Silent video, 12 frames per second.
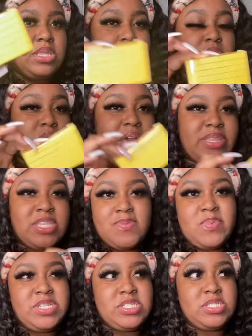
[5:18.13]
are like the
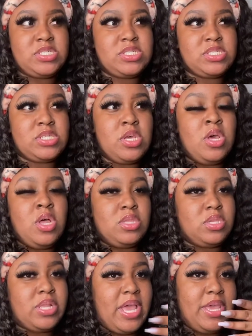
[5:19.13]
sponges
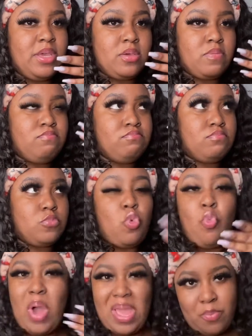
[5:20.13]
to like
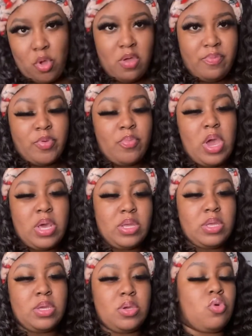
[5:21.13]
wipe off the
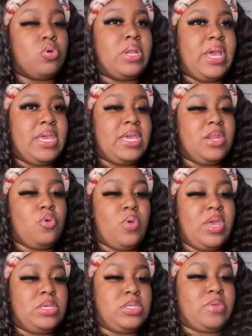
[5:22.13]
product or like get it
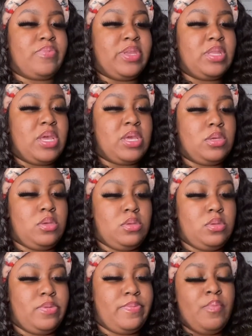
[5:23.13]
wet and stuff like that.
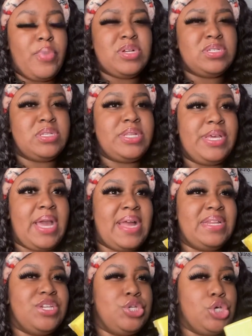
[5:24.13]
Personally, I
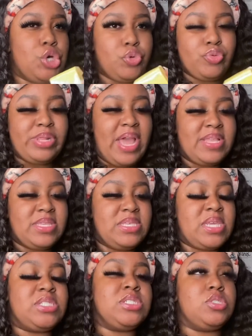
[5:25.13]
don't like these.
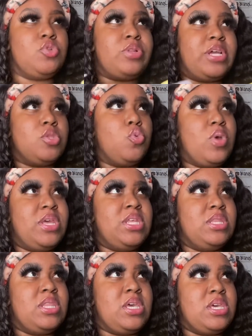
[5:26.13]
I just don't like the way
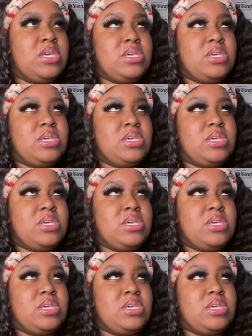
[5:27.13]
that they